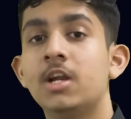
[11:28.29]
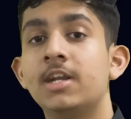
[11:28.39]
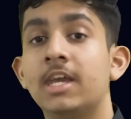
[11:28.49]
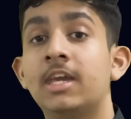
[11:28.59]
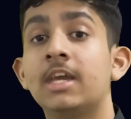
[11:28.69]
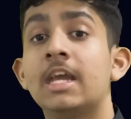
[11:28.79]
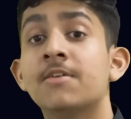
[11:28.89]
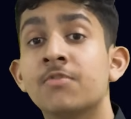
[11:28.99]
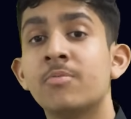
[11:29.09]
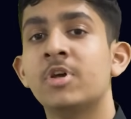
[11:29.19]
taking
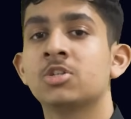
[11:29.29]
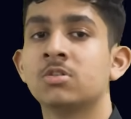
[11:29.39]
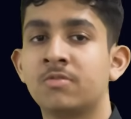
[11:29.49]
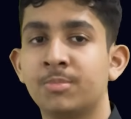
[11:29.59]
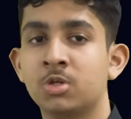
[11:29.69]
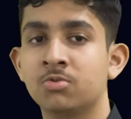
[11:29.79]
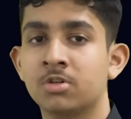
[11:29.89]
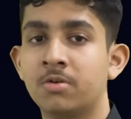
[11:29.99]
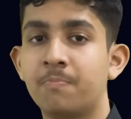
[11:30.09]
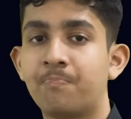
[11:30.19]
information from a user.